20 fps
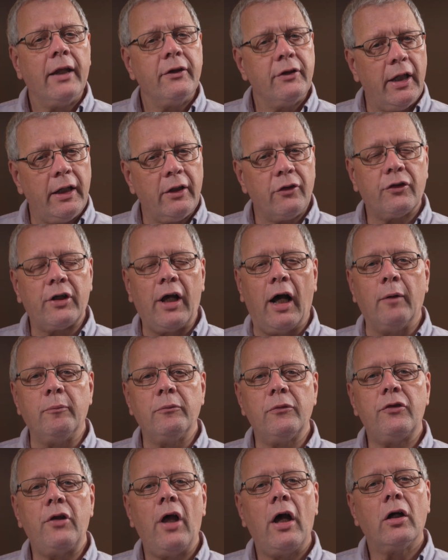Next
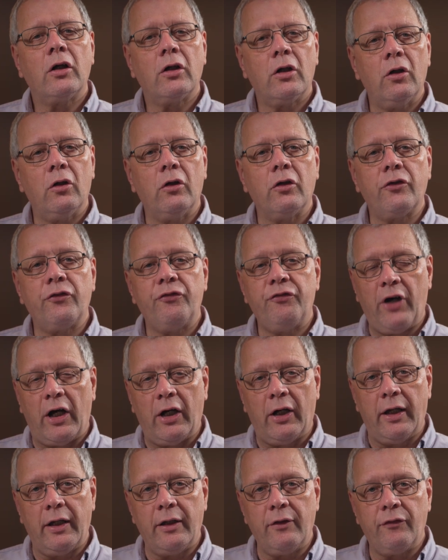comes Clause
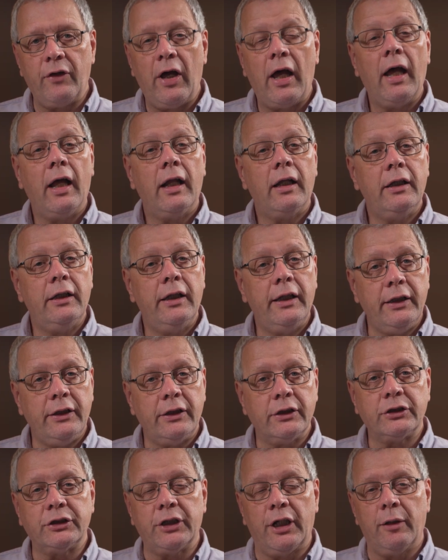5,
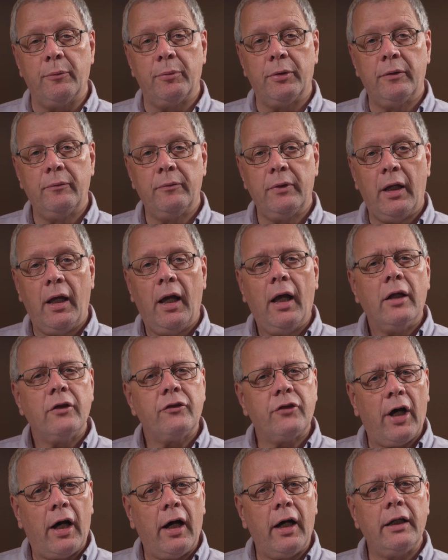Leadership,
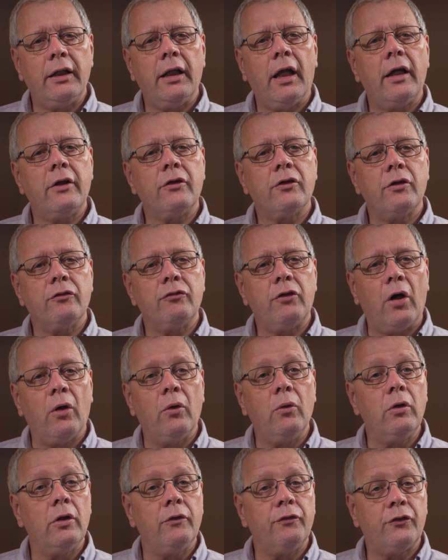to highlight the
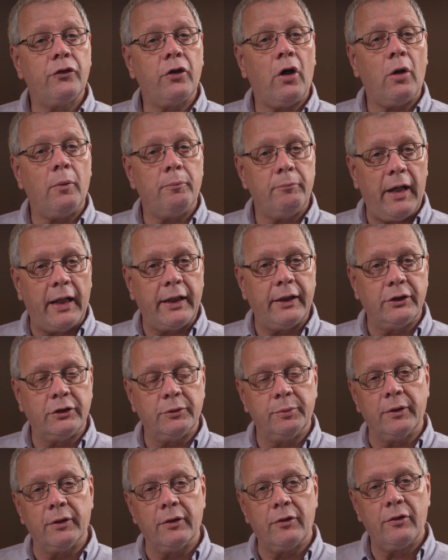role of top
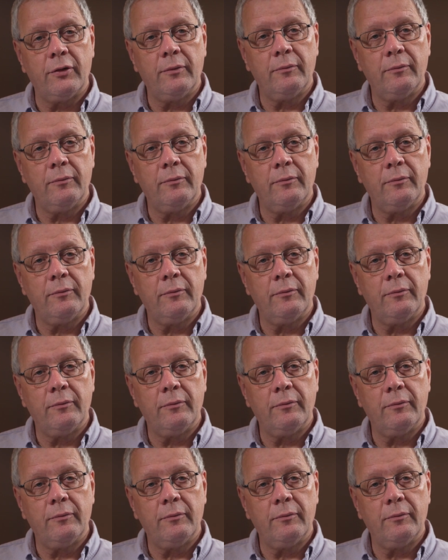management,